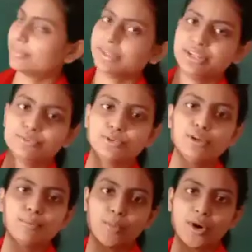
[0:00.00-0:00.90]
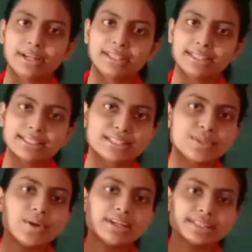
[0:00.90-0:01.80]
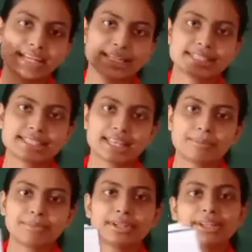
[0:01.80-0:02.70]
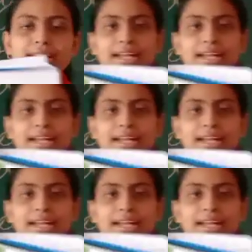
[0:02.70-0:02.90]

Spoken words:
wonderful body. This is your second chapter.